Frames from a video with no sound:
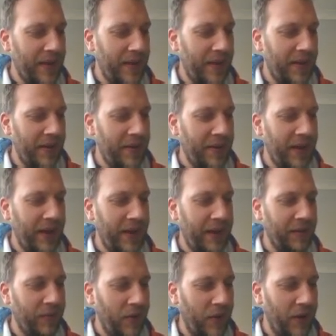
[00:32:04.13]

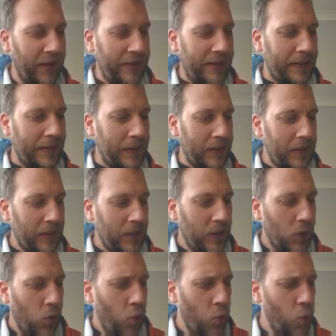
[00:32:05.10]
Okay, right.
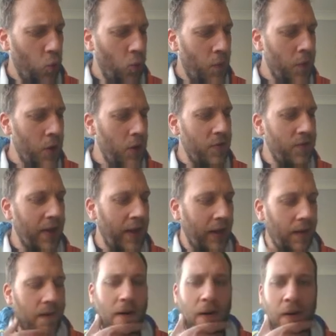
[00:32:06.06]
Ooh, music.
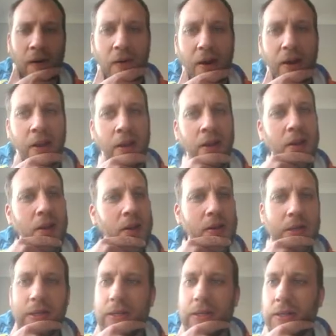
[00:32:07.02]
Oh, I reckon
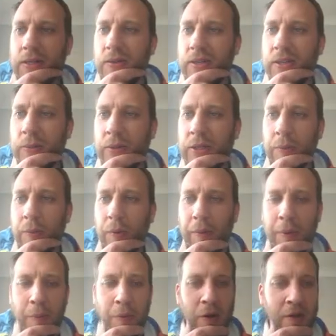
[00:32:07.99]
we could
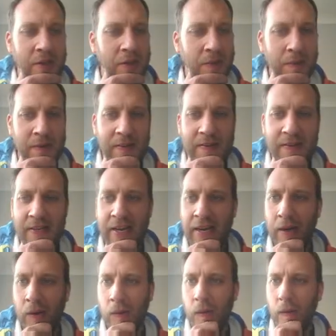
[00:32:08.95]
probably put in some
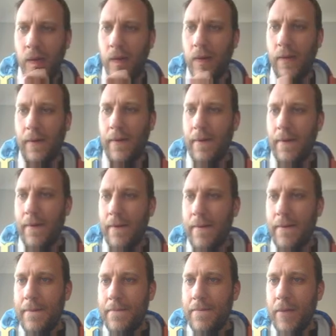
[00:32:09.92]
sound.
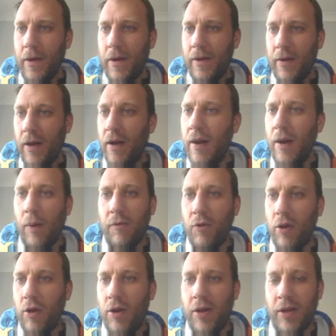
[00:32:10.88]
No, I've
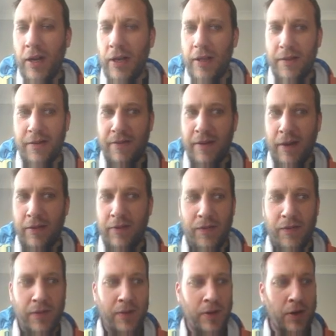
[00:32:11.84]
not heard any of the sounds
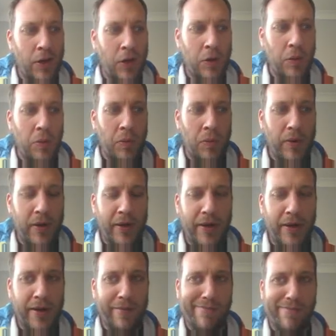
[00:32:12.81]
for the new
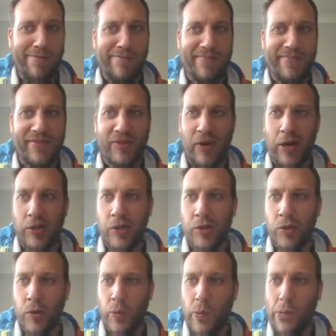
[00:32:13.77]
Scratch
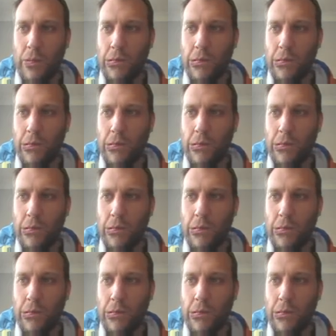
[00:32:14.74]
at all.